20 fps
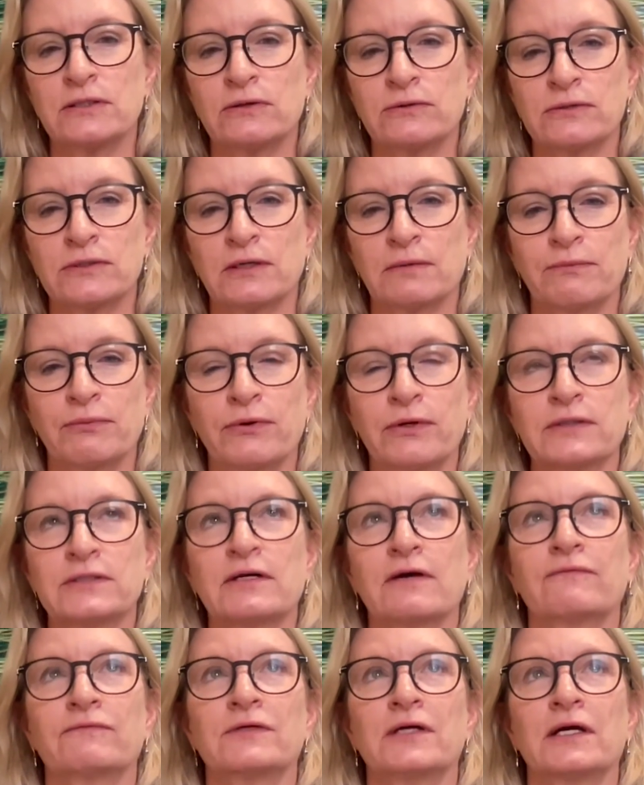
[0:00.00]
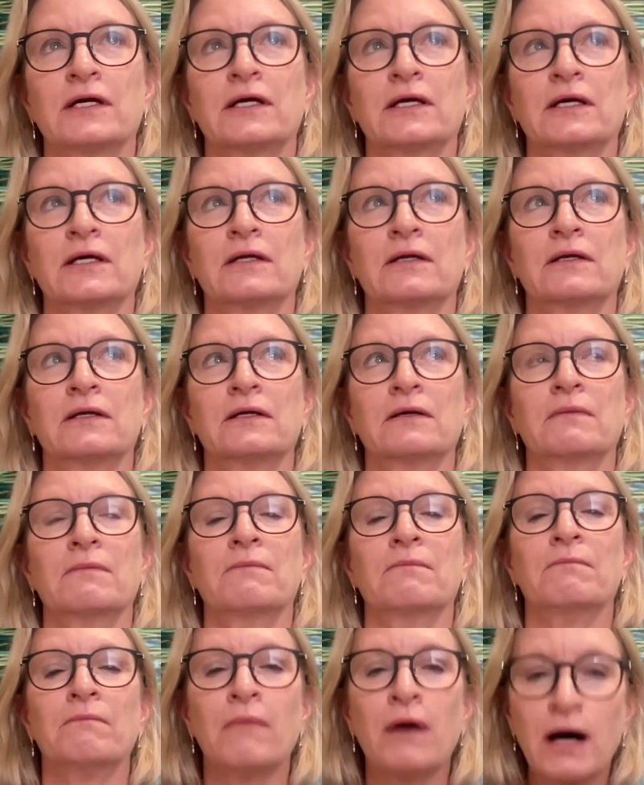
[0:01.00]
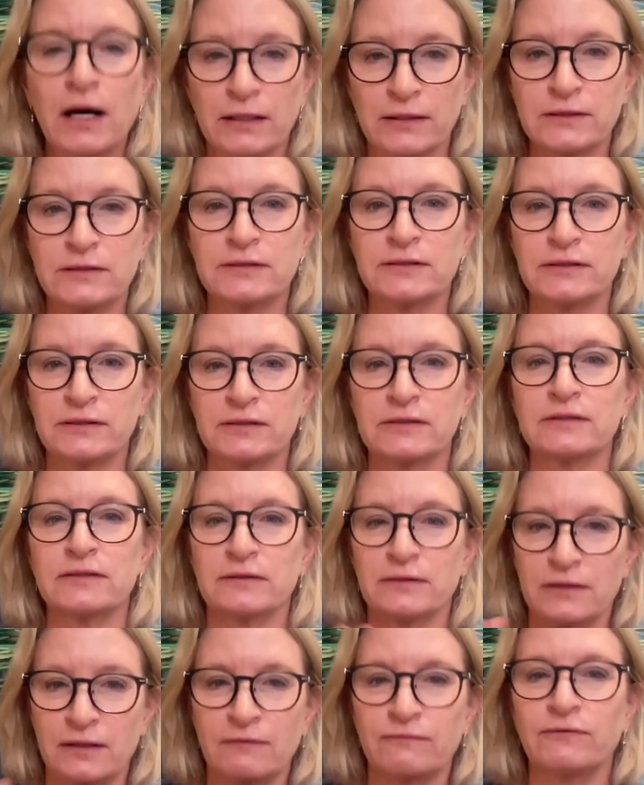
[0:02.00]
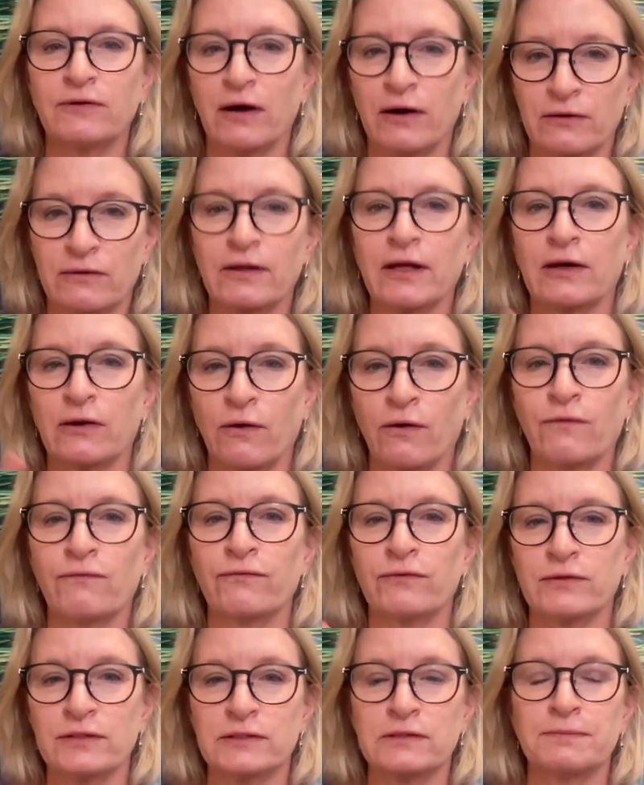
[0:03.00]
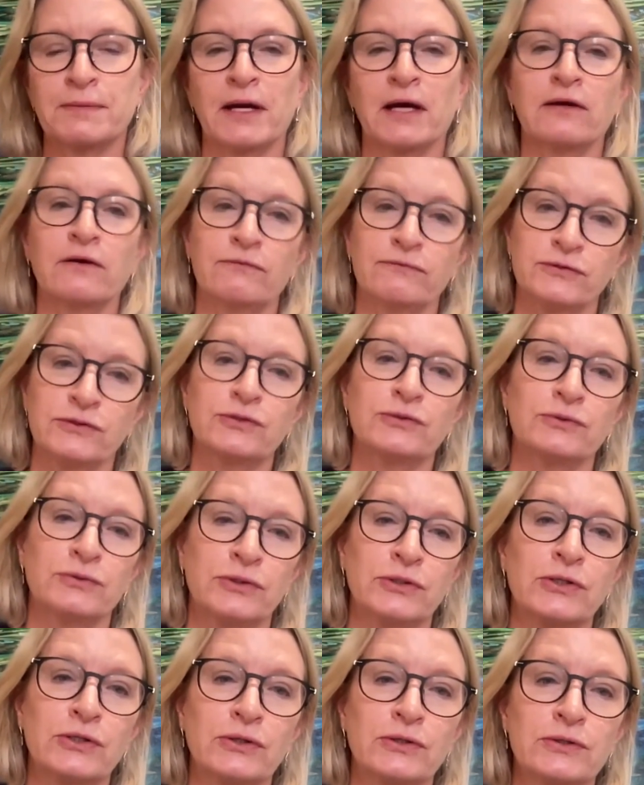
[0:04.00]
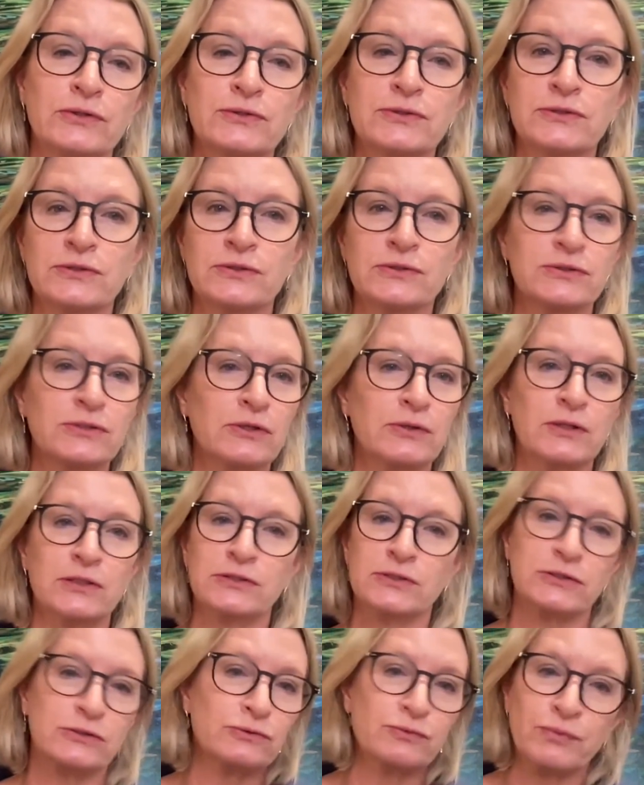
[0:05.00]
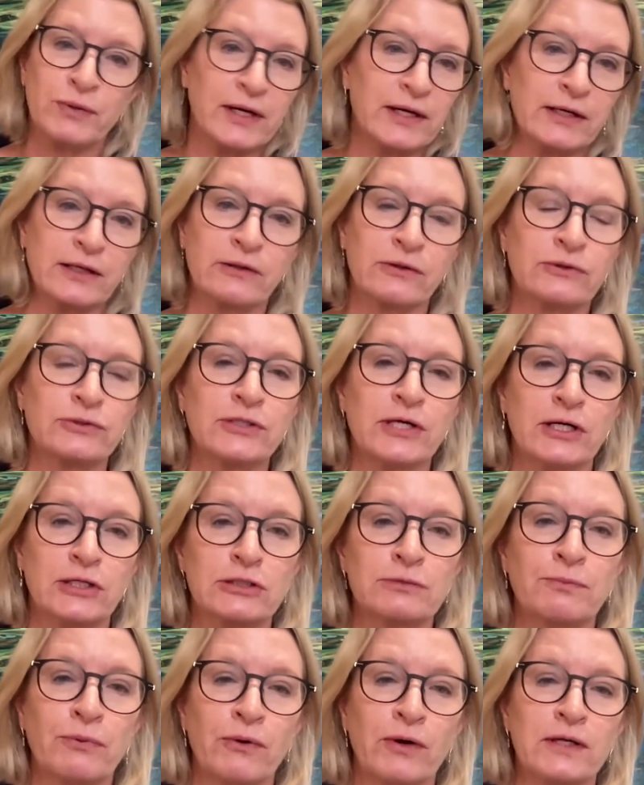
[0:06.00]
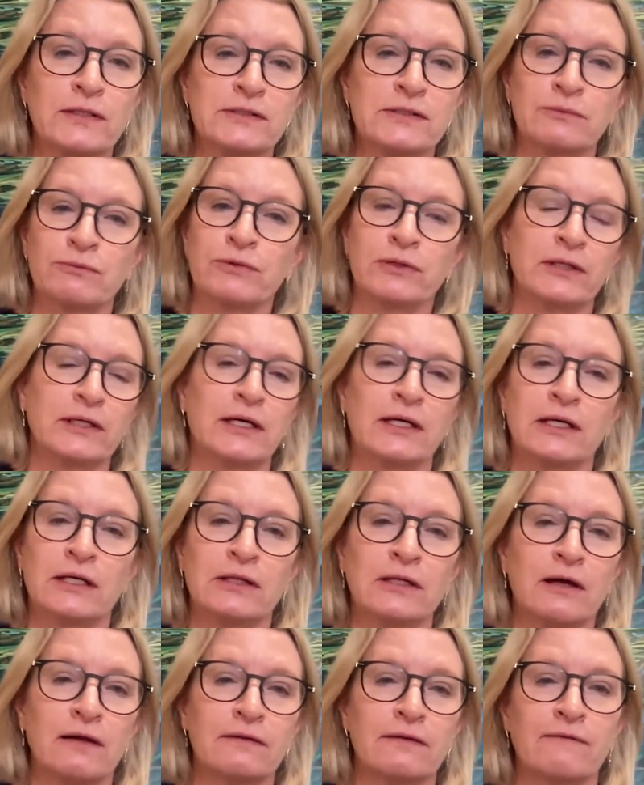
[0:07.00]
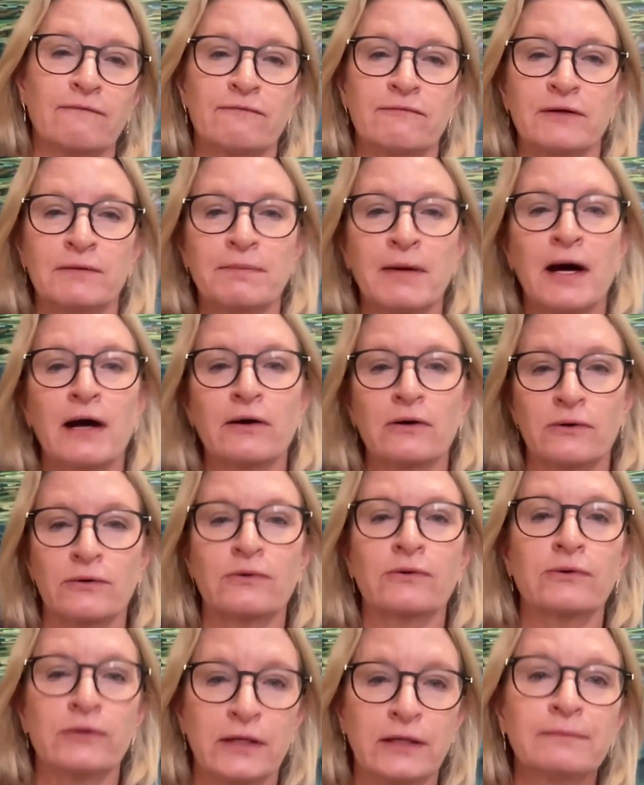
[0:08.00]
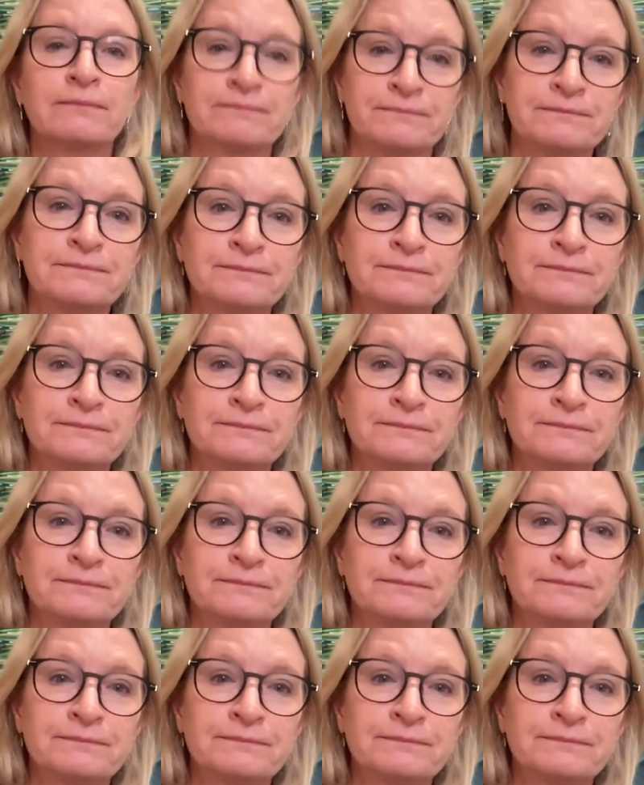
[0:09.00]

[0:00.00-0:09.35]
and those inputs have taken months, if not like over the span of two years. So it's just regular touch points and really getting that that feedback early.